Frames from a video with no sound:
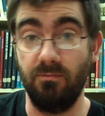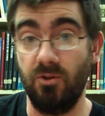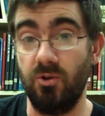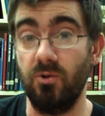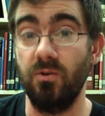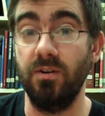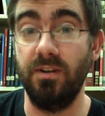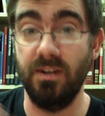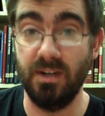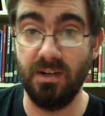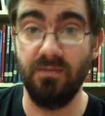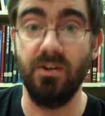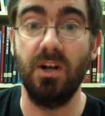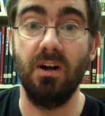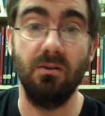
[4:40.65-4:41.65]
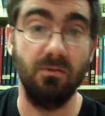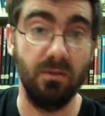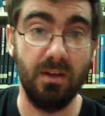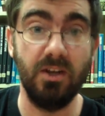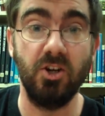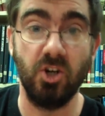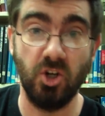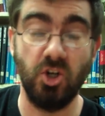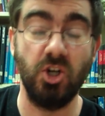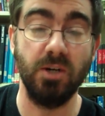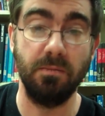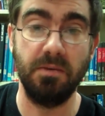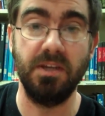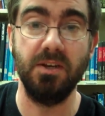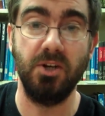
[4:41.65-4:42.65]
towards the end of it, a
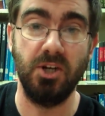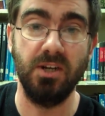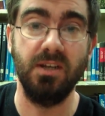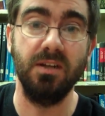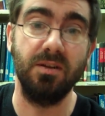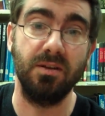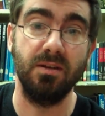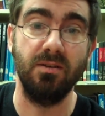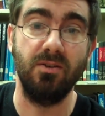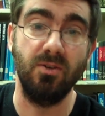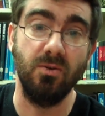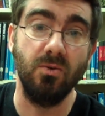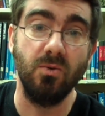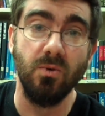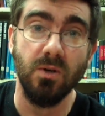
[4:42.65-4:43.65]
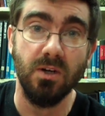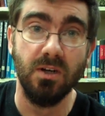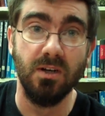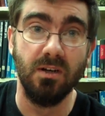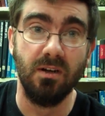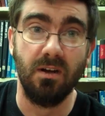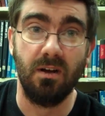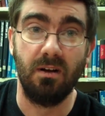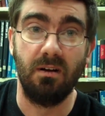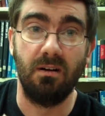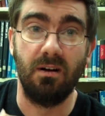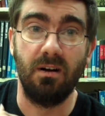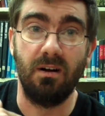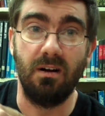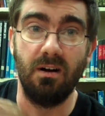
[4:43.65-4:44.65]
relationship she gets into,
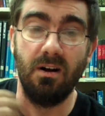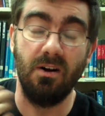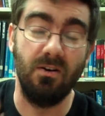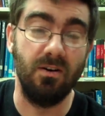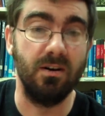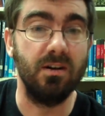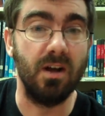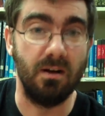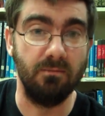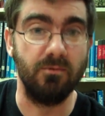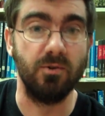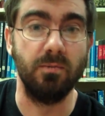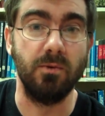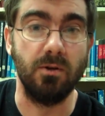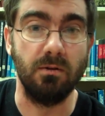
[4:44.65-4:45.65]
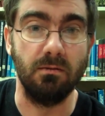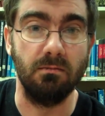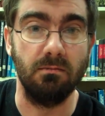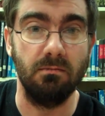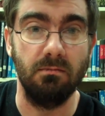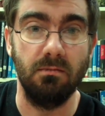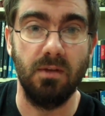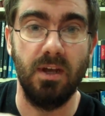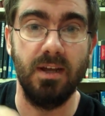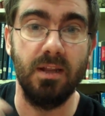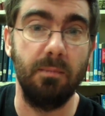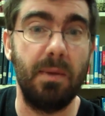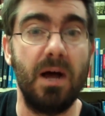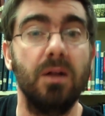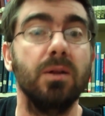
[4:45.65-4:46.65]
are uncomfortable, and
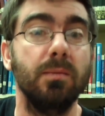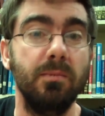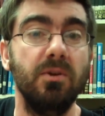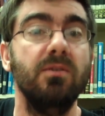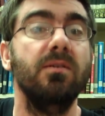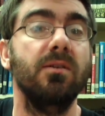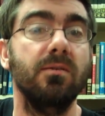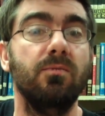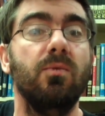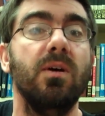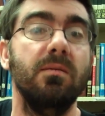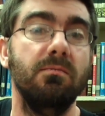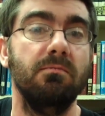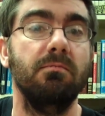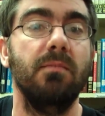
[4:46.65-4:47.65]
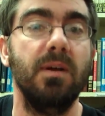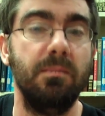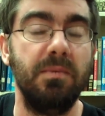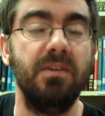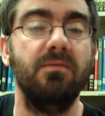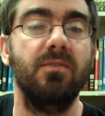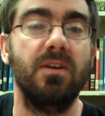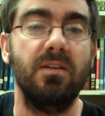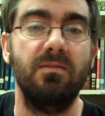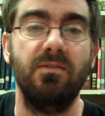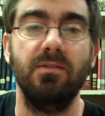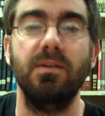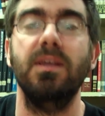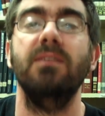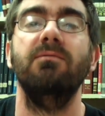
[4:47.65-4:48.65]
the possibilities of what might be involved
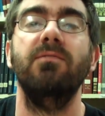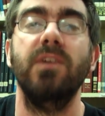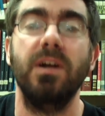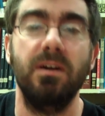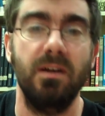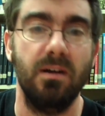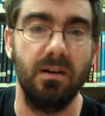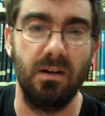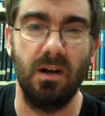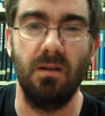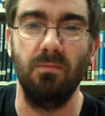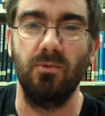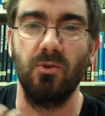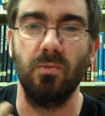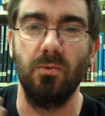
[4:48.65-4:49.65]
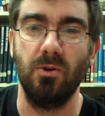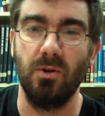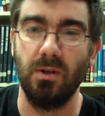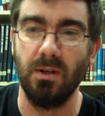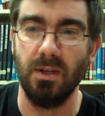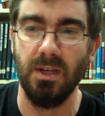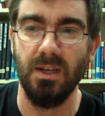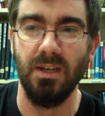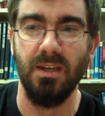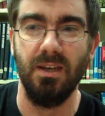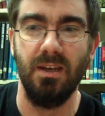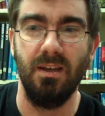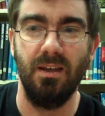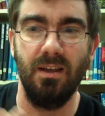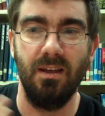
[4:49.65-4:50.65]
to get very uncomfortable,
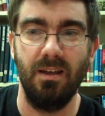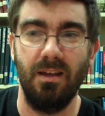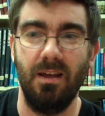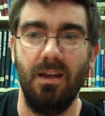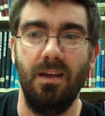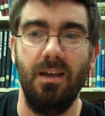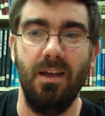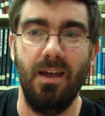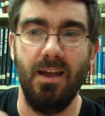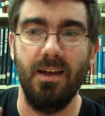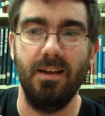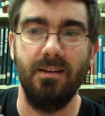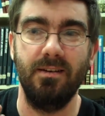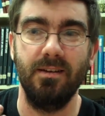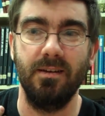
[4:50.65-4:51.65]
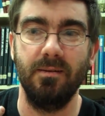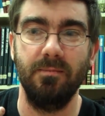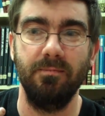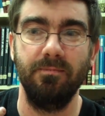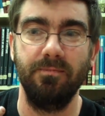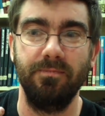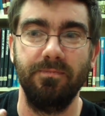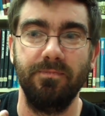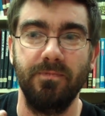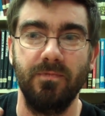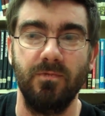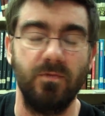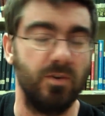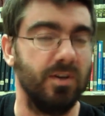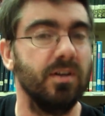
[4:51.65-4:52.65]
and
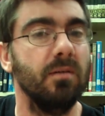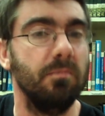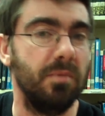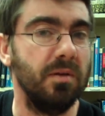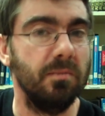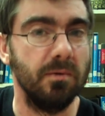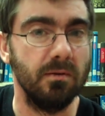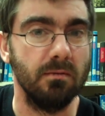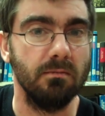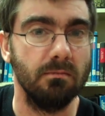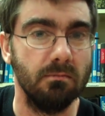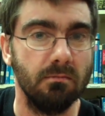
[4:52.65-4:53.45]
for some people.